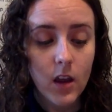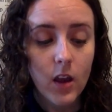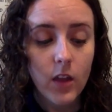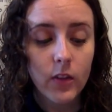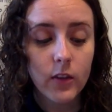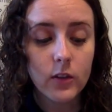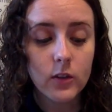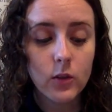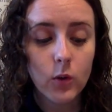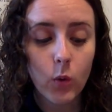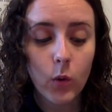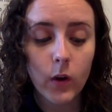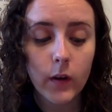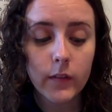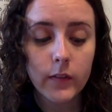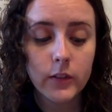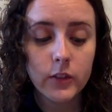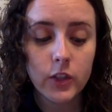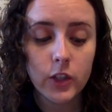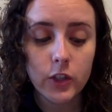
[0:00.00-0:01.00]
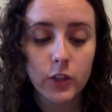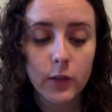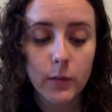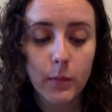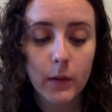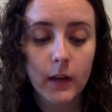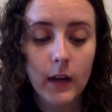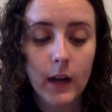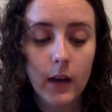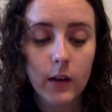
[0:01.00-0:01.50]
The door of the
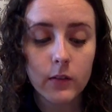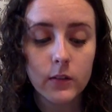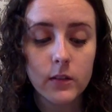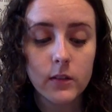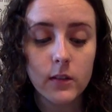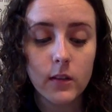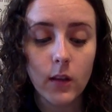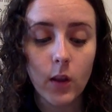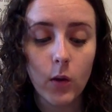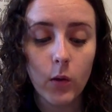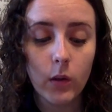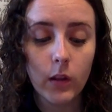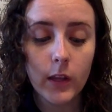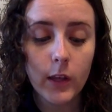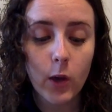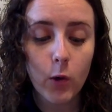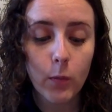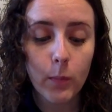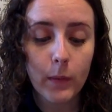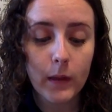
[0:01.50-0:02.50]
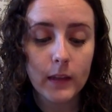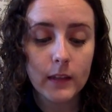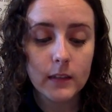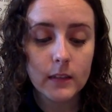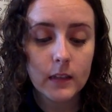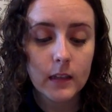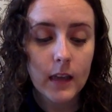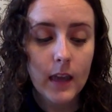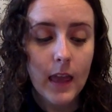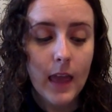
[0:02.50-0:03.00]
gingerbread house slowly opened.